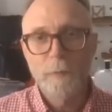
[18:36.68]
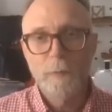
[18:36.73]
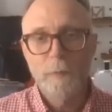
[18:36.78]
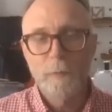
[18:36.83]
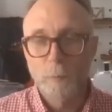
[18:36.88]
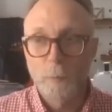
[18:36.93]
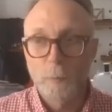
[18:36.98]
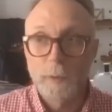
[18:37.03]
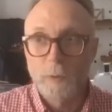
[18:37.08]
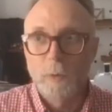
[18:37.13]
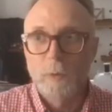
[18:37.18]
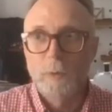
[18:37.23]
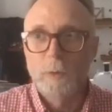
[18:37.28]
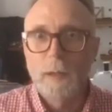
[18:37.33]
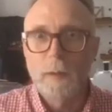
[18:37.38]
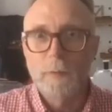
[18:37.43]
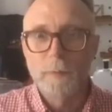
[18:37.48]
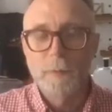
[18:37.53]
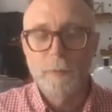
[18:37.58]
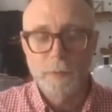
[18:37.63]
we all
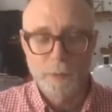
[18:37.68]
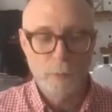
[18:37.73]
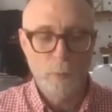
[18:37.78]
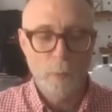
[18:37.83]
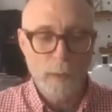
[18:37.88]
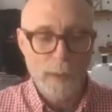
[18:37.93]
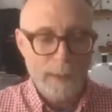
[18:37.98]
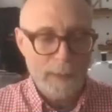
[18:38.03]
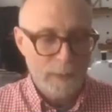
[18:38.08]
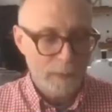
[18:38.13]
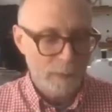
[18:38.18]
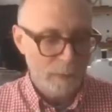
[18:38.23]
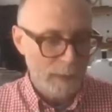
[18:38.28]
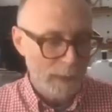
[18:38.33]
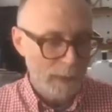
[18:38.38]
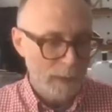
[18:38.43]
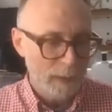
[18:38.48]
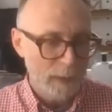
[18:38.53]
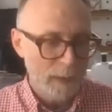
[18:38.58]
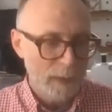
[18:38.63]
loved the way
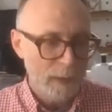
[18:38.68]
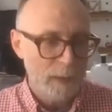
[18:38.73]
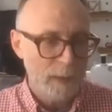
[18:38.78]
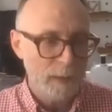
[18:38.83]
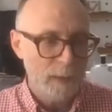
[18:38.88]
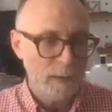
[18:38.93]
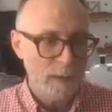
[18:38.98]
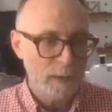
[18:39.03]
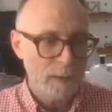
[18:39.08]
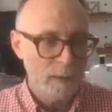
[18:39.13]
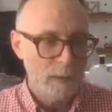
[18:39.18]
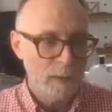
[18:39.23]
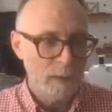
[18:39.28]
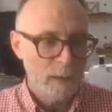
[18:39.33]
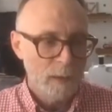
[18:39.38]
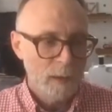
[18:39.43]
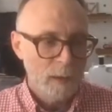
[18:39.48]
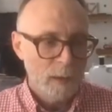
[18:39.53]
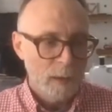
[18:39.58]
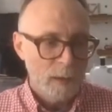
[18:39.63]
that he
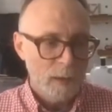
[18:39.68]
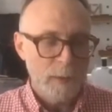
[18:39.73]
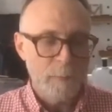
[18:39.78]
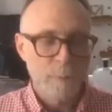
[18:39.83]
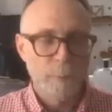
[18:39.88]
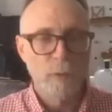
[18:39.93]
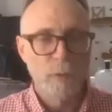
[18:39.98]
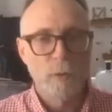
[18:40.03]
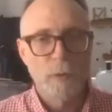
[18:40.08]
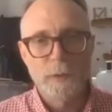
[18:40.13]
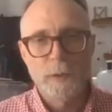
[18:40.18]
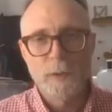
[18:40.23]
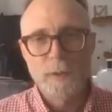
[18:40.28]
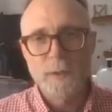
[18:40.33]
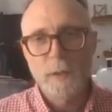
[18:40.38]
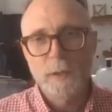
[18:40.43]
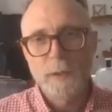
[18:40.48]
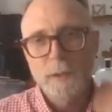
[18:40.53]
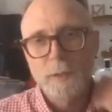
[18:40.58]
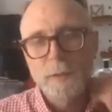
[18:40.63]
employed
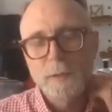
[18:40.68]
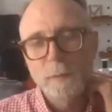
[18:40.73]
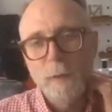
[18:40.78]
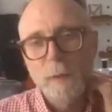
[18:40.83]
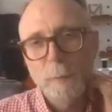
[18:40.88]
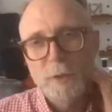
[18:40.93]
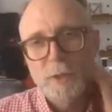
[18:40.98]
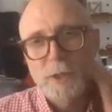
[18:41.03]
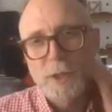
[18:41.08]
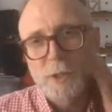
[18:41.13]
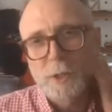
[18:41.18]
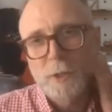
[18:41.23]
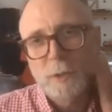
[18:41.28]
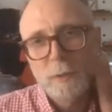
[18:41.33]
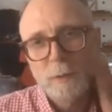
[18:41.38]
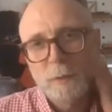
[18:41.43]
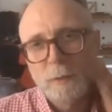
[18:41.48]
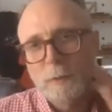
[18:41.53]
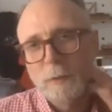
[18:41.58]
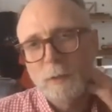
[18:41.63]
those ideas of
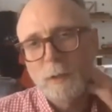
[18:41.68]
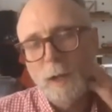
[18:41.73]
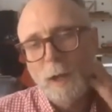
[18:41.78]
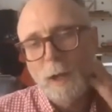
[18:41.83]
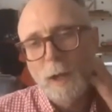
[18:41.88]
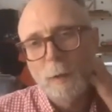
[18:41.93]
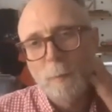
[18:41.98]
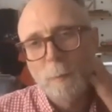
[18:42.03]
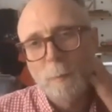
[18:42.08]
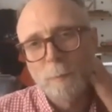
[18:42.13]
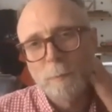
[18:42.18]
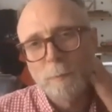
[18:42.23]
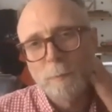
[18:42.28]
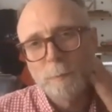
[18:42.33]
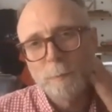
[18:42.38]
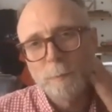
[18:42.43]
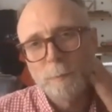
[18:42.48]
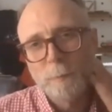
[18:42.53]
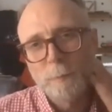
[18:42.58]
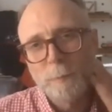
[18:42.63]
repetition,
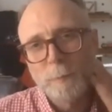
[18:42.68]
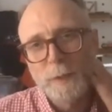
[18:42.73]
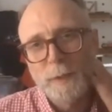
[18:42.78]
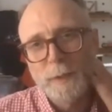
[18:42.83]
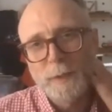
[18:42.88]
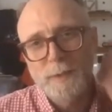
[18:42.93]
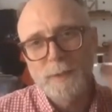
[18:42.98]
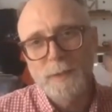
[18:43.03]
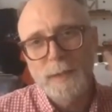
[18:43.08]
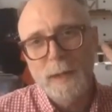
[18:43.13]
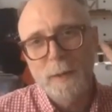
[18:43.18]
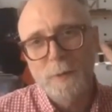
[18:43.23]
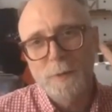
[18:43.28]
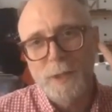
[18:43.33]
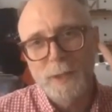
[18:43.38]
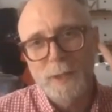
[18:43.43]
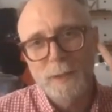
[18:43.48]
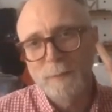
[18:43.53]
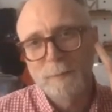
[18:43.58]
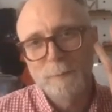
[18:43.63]
the
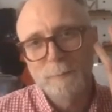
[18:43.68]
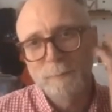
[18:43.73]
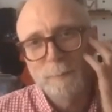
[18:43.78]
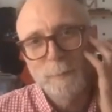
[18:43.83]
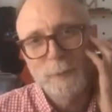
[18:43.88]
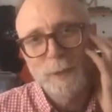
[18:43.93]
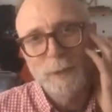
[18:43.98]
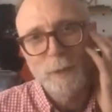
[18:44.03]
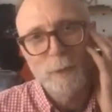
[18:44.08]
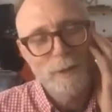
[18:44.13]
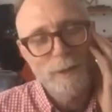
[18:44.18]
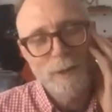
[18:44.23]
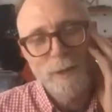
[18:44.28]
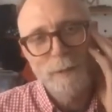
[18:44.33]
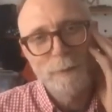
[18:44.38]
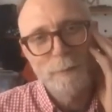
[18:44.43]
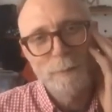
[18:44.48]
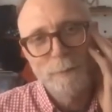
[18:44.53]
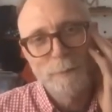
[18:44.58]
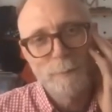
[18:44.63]
nostalgic, you know, kind of